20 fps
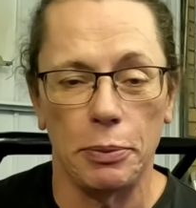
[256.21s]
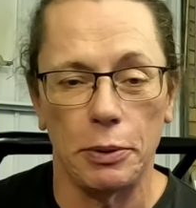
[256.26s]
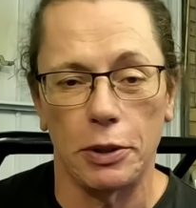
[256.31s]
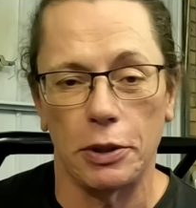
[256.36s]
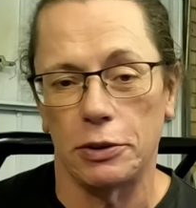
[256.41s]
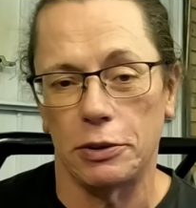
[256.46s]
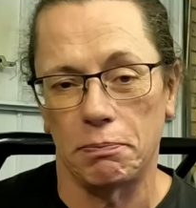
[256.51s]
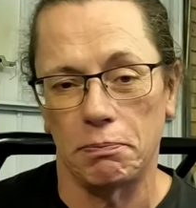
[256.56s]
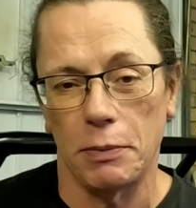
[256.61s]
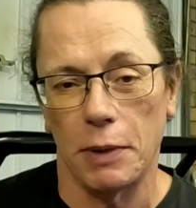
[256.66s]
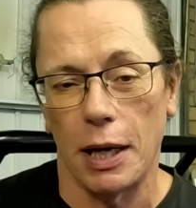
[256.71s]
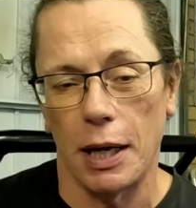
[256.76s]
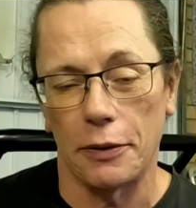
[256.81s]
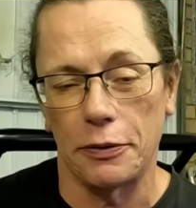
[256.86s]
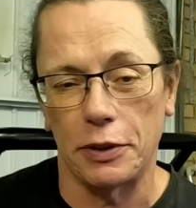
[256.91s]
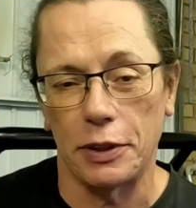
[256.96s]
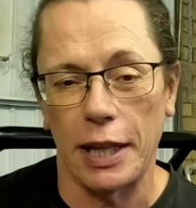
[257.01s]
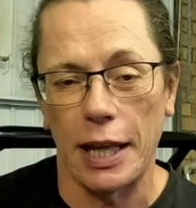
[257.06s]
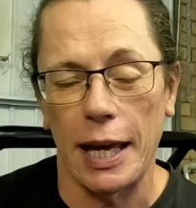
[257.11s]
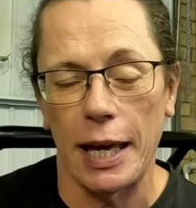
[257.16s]
because
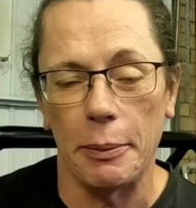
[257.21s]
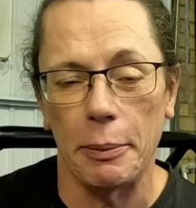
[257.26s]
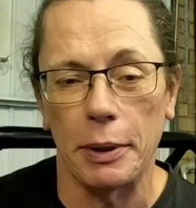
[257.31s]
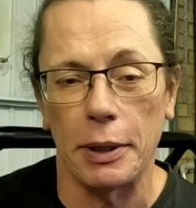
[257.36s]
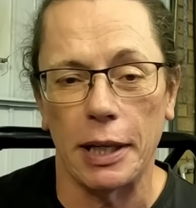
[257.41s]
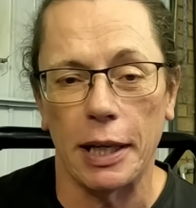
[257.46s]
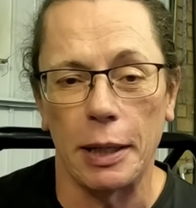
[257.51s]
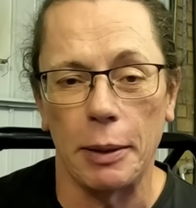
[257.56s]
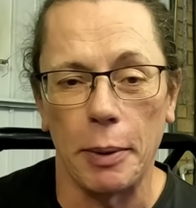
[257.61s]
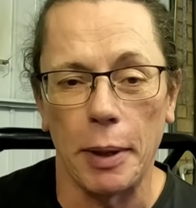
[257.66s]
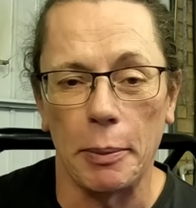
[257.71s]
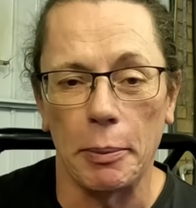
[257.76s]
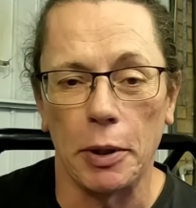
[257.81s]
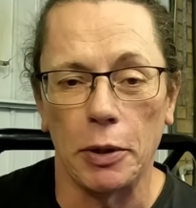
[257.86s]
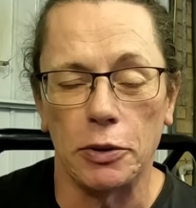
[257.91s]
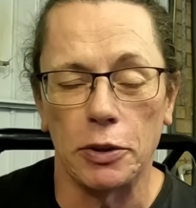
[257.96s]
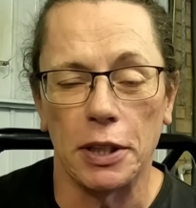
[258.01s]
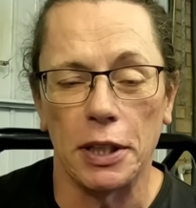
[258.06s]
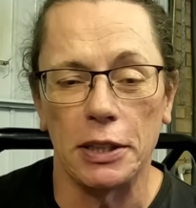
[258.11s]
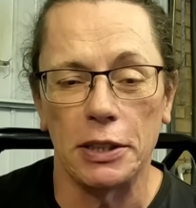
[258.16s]
after that it became
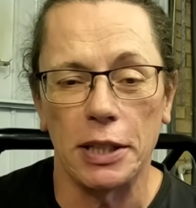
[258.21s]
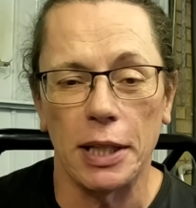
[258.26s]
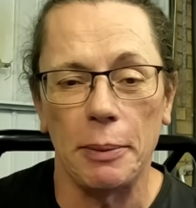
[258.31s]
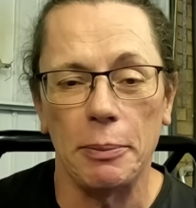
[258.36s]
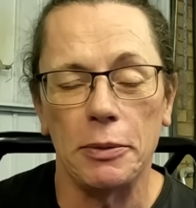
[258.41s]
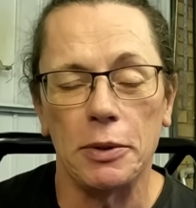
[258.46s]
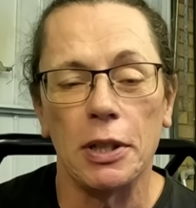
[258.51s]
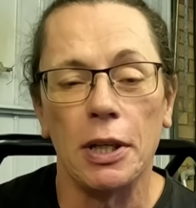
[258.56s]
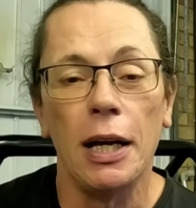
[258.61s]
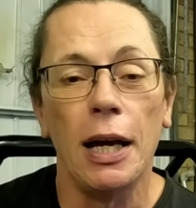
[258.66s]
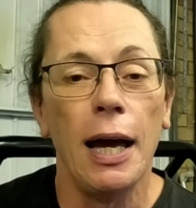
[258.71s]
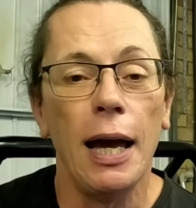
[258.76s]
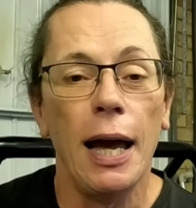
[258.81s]
MOT exempt,